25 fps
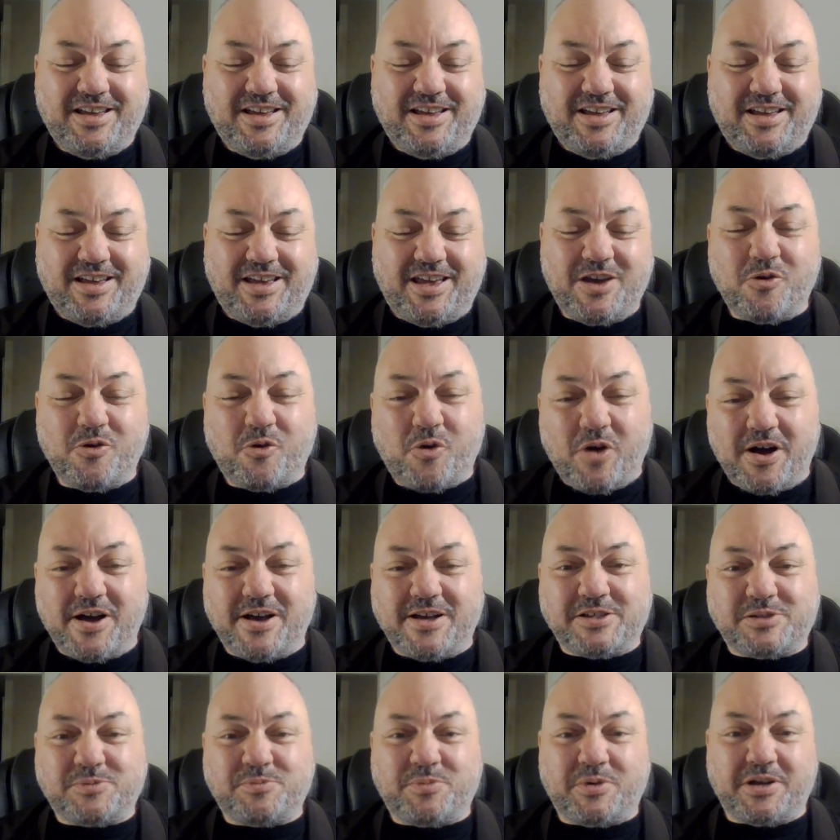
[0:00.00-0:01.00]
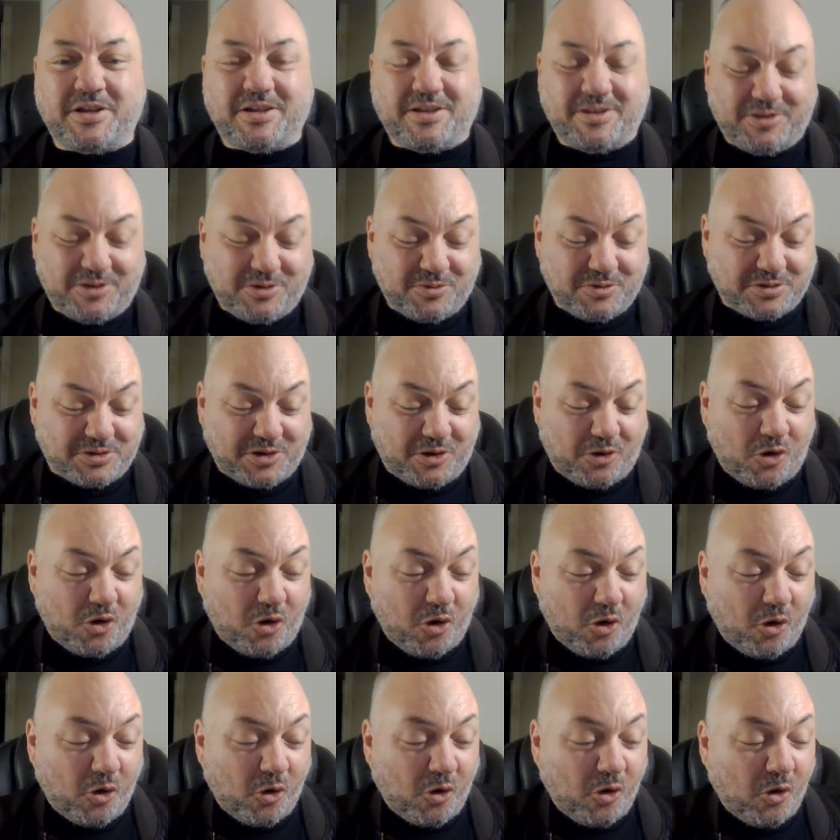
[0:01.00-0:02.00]
it was, but there was a
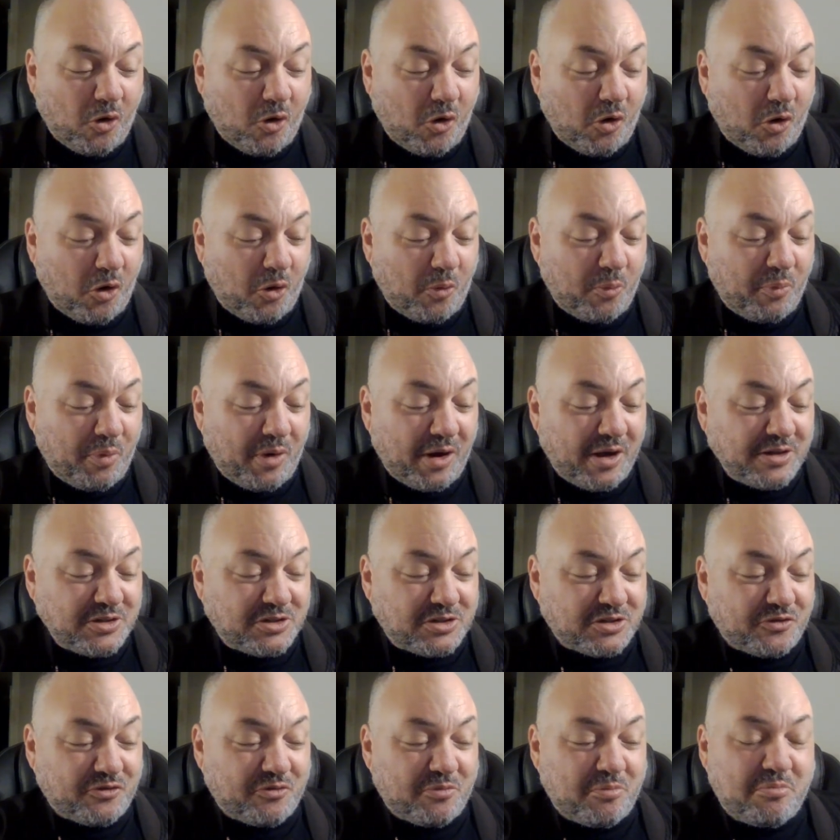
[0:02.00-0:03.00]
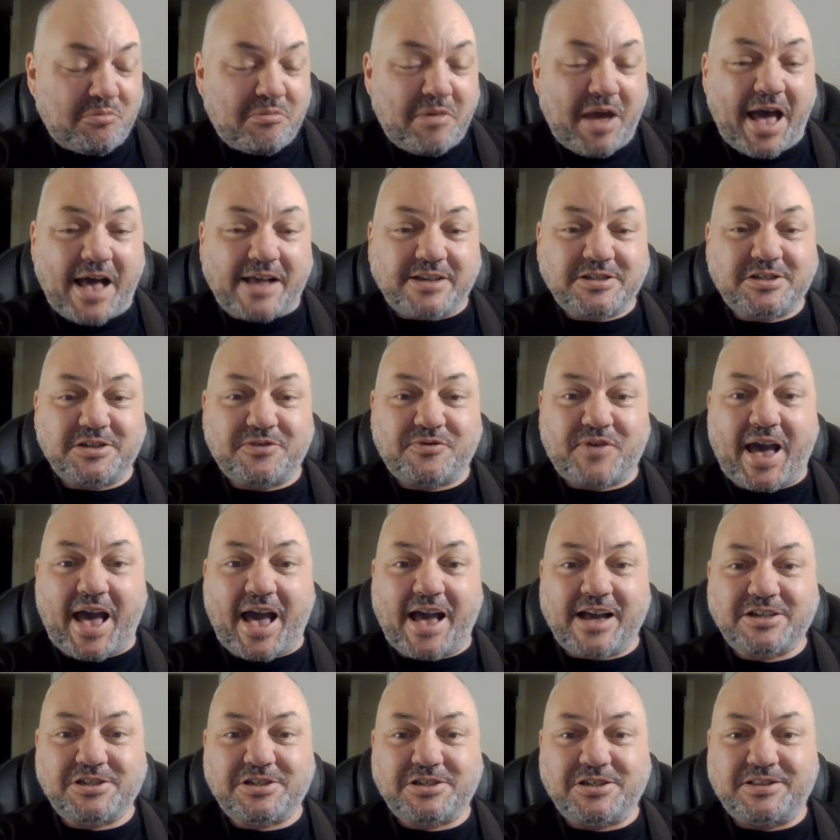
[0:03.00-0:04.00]
whole bunch of massive
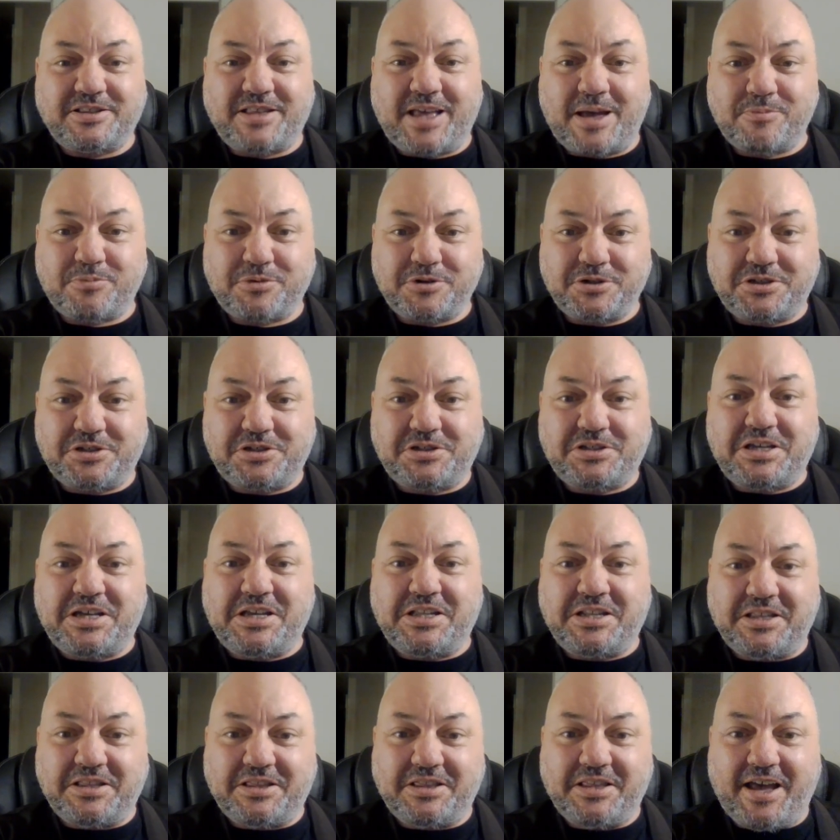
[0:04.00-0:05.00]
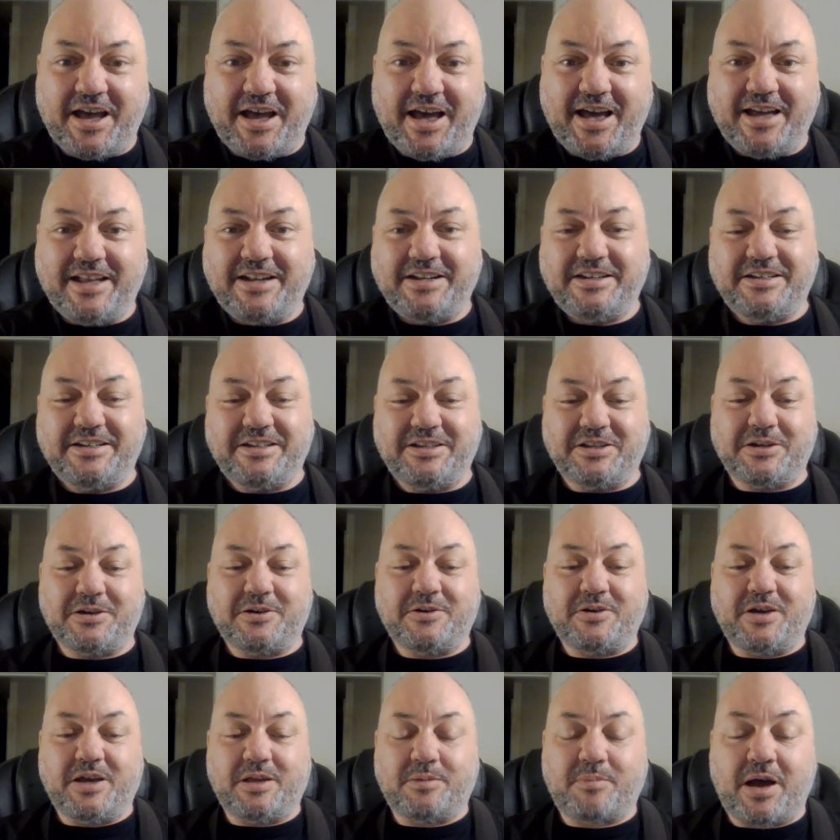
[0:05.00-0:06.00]
action that preceded that,
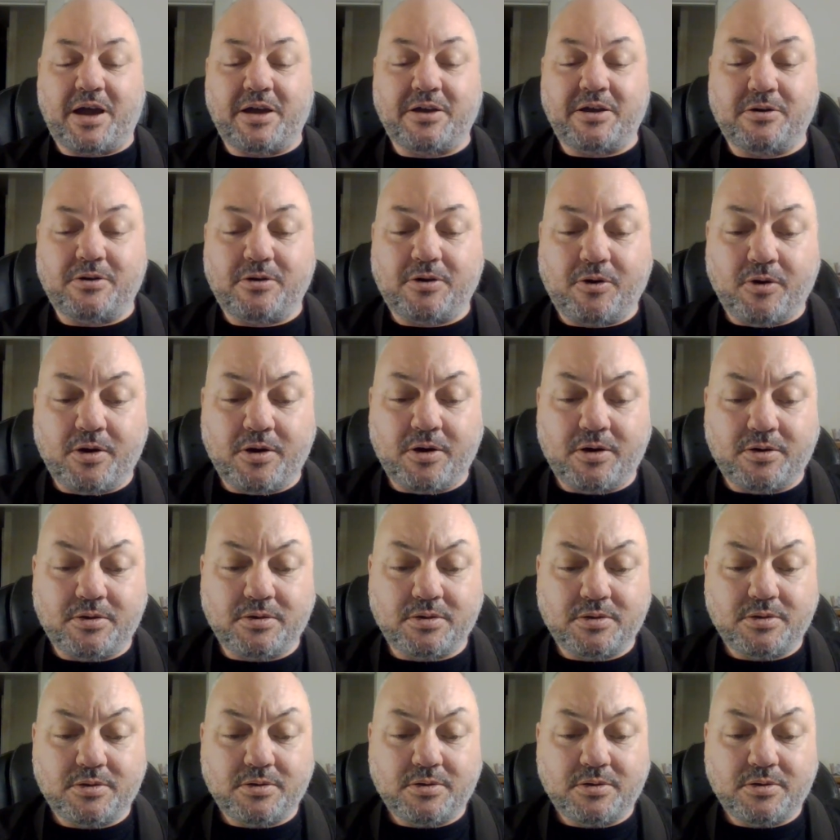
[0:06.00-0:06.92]
in my own growth.